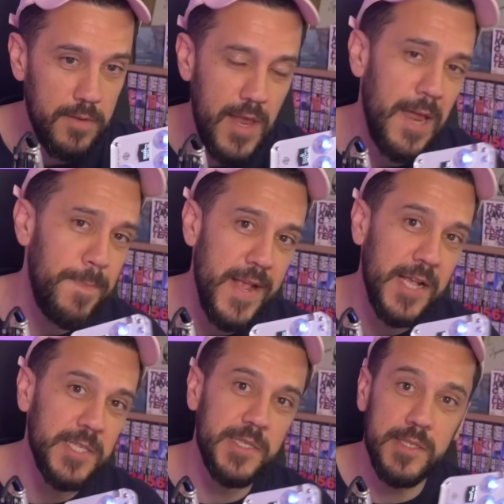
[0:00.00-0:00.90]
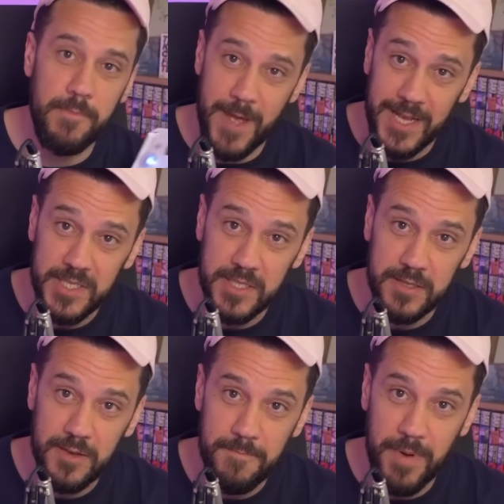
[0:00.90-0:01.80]
Not because it's the best,
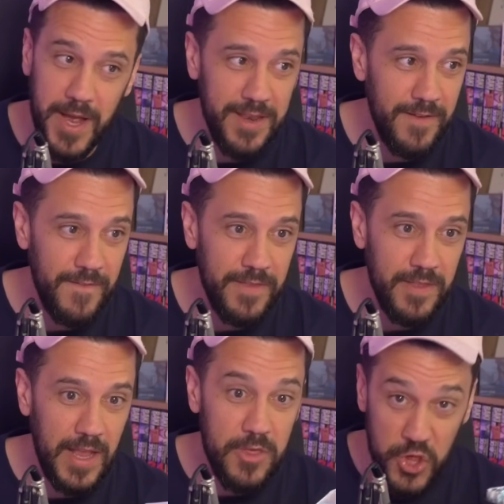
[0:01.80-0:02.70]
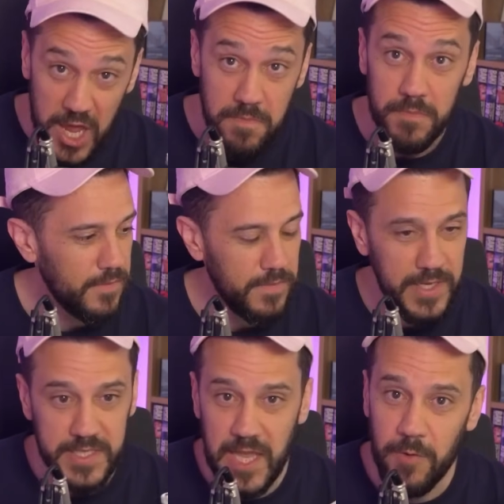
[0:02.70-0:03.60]
but it's cheap.
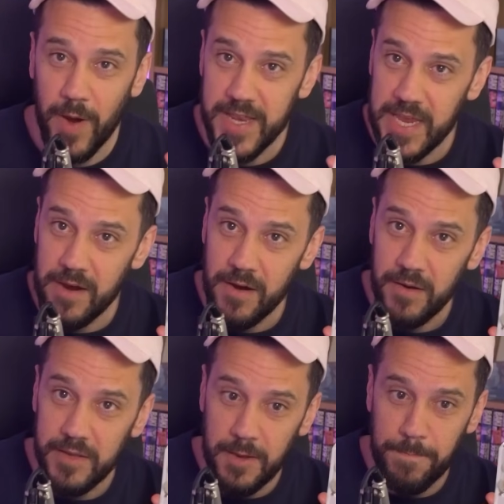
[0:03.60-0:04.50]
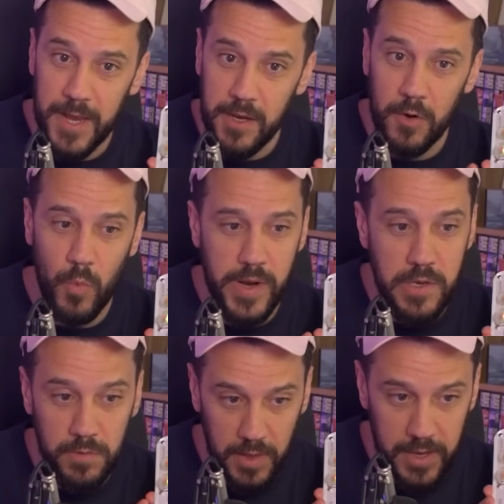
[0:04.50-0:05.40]
This thing right here, depending on where
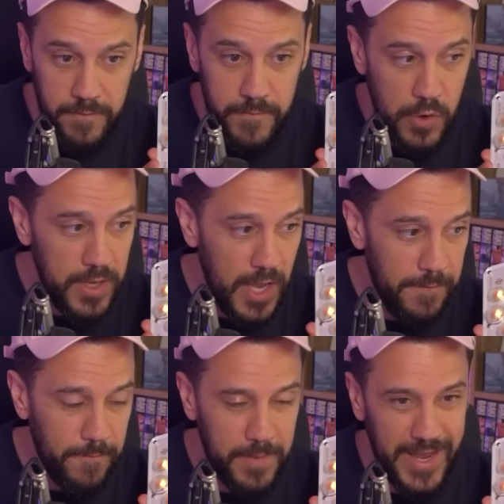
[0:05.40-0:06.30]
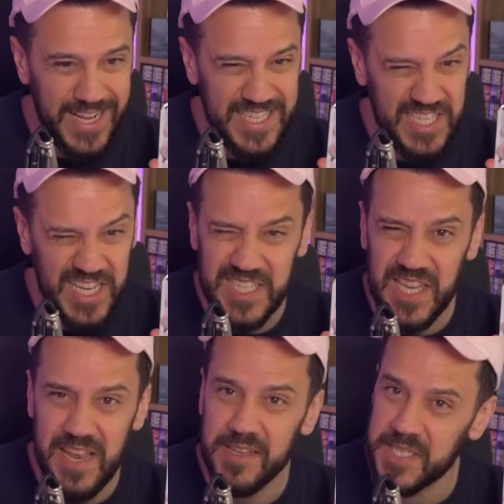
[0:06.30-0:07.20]
you live, you can get it from like
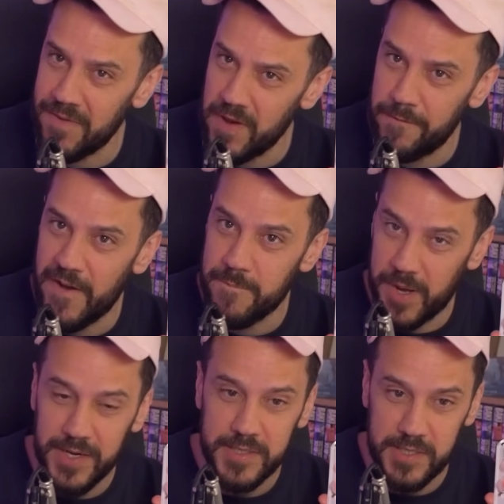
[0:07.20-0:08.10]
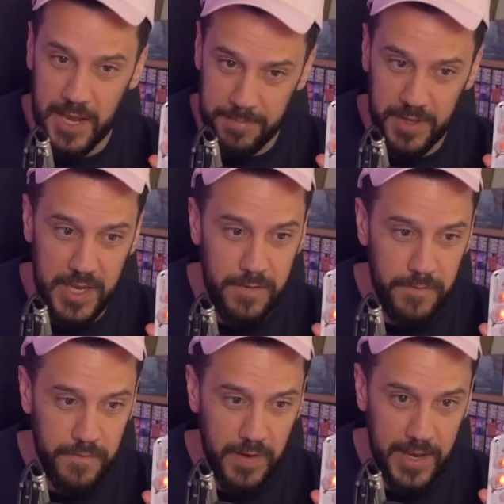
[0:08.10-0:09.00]
60 to 75 bucks, I
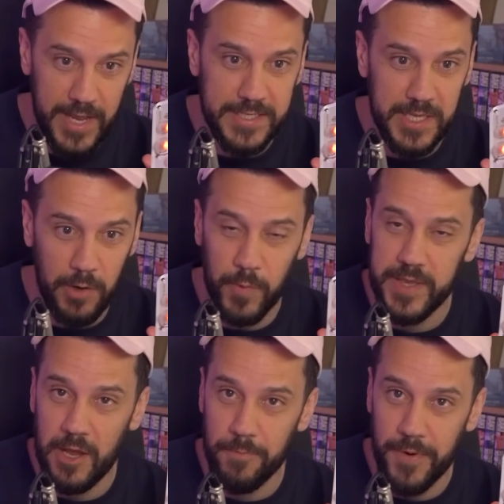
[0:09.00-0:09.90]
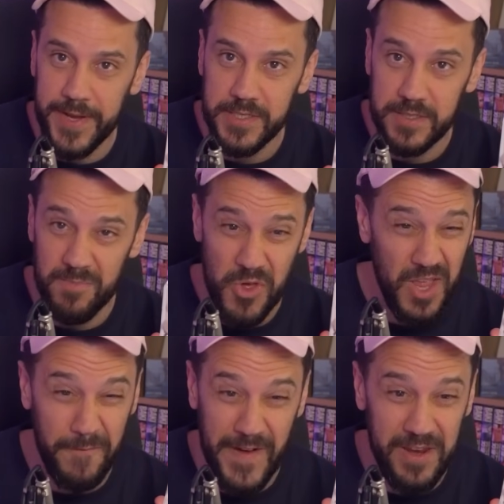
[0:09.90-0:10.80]
believe. And that's like retail price. I'm sure
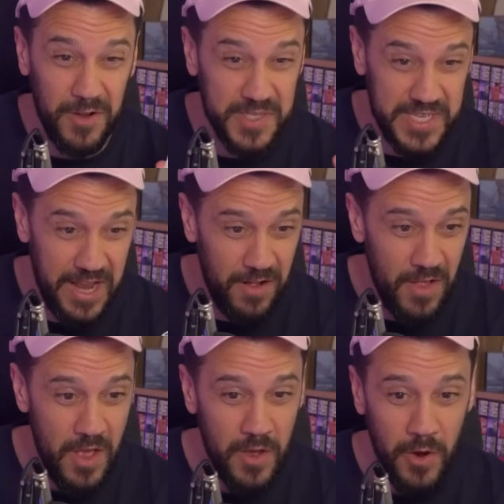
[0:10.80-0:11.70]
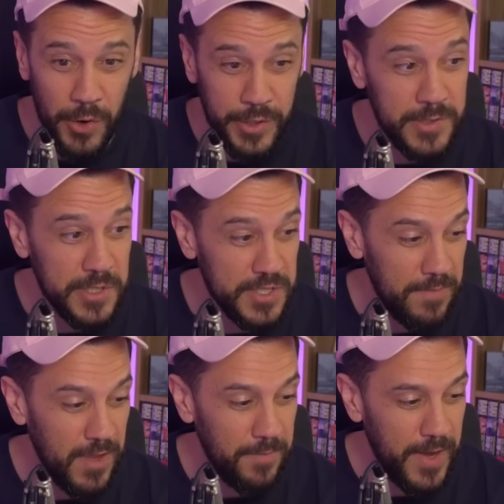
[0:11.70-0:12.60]
you could find it on sale or used or
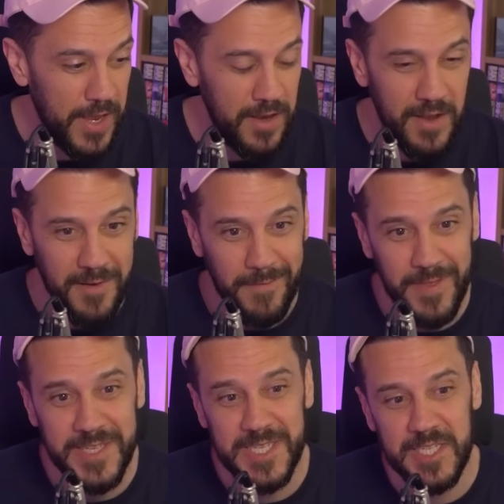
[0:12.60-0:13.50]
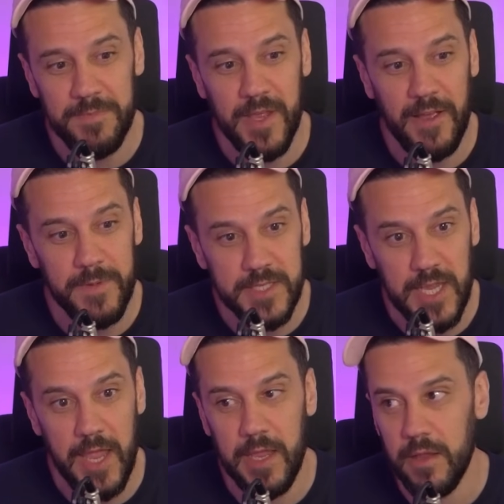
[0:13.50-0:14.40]
something, but this is something I've been
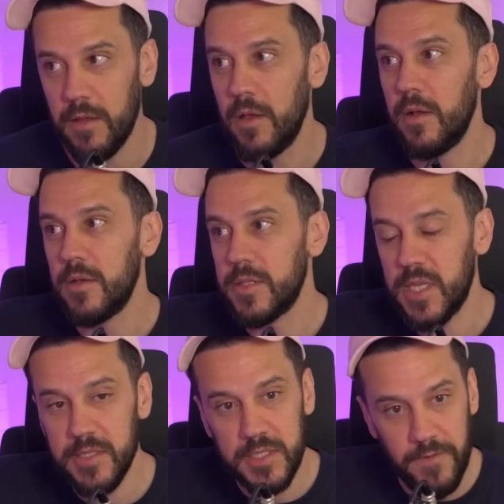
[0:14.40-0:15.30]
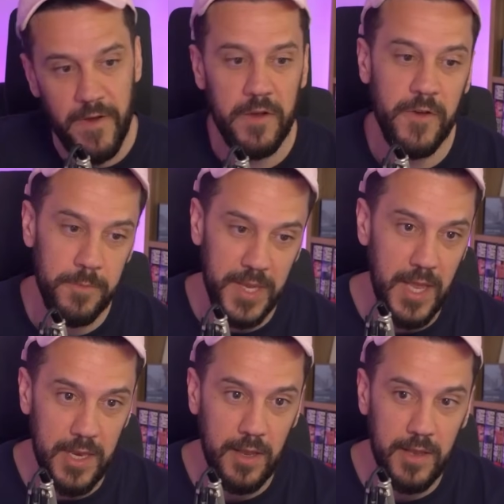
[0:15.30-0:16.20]
saying since the very
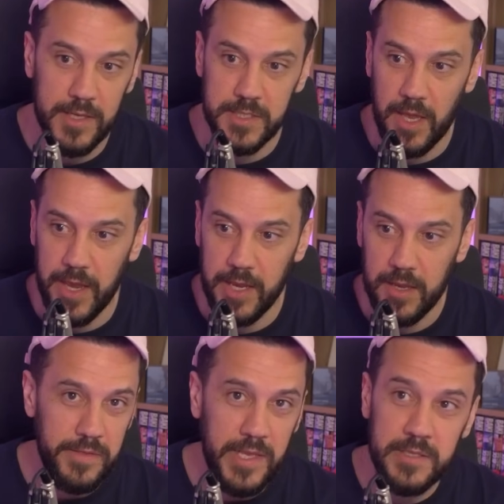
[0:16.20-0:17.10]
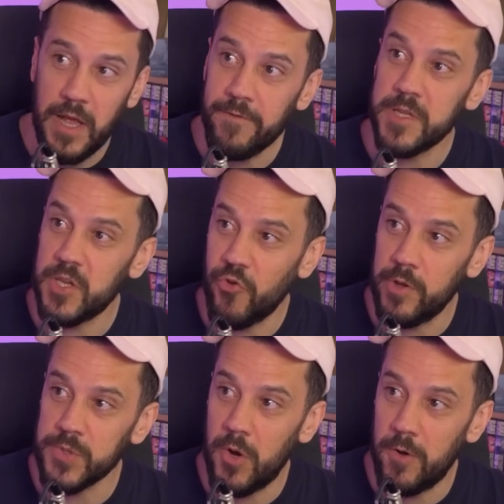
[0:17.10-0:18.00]
beginning, is like these leverless
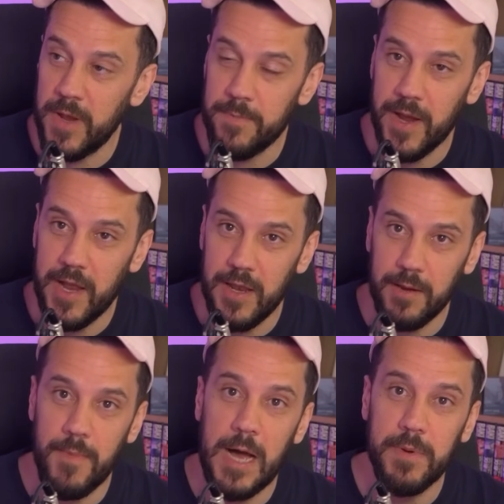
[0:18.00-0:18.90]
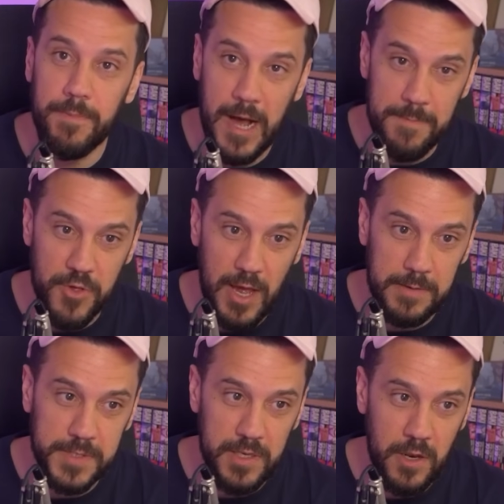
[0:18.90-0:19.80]
controllers are all made by kind of like mom and pop
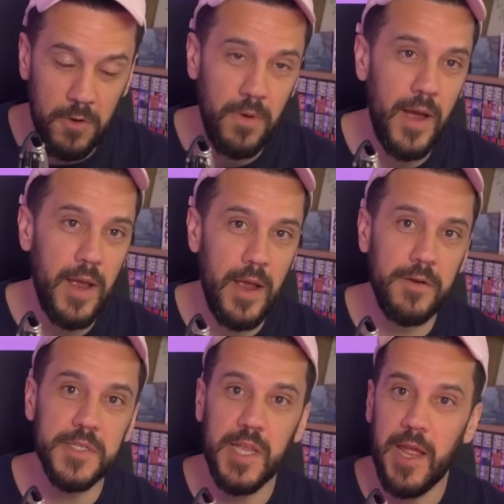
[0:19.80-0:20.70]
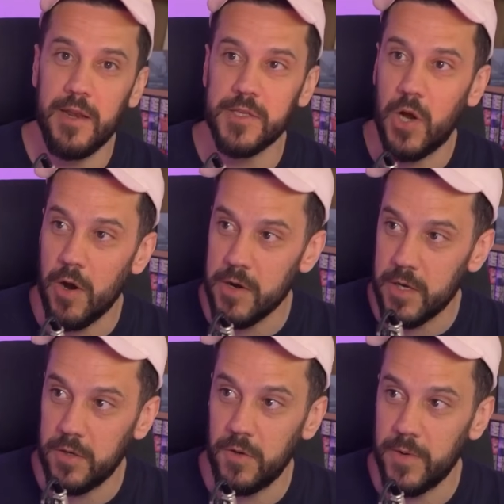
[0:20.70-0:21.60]
shops, and you know, I understand it's hard
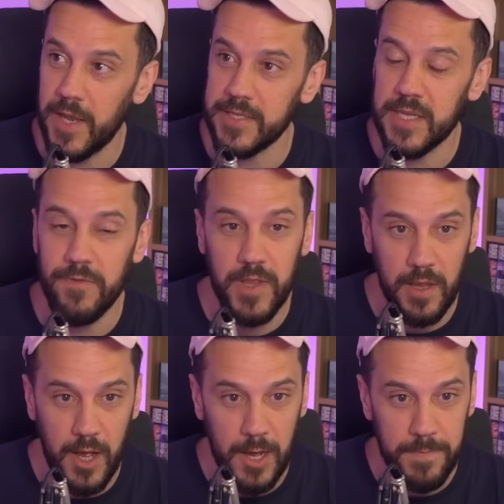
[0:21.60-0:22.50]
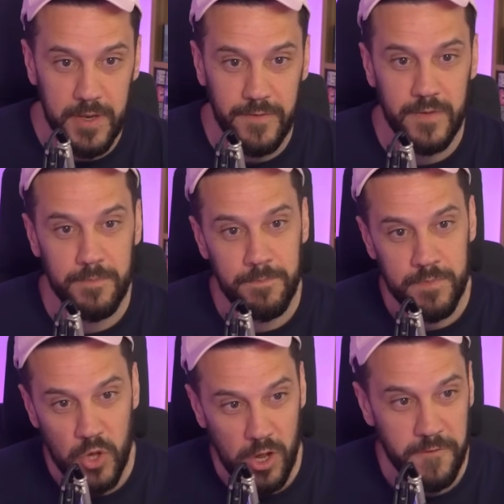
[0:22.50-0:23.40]
to do and like set everything up and you have
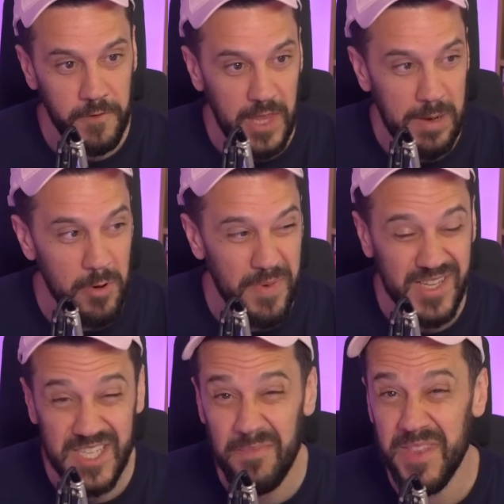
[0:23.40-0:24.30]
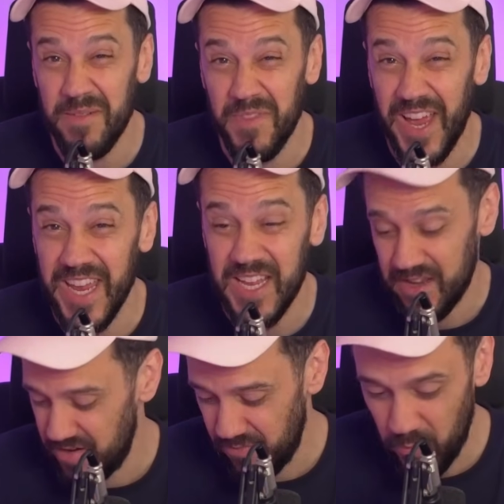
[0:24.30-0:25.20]
to charge for labor, but some of them,
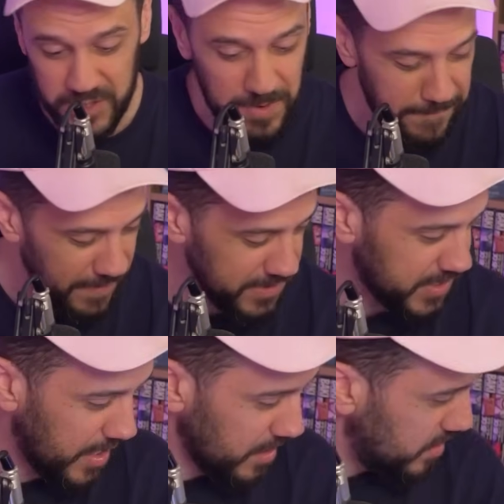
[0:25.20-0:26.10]
like, where's my favorite stick?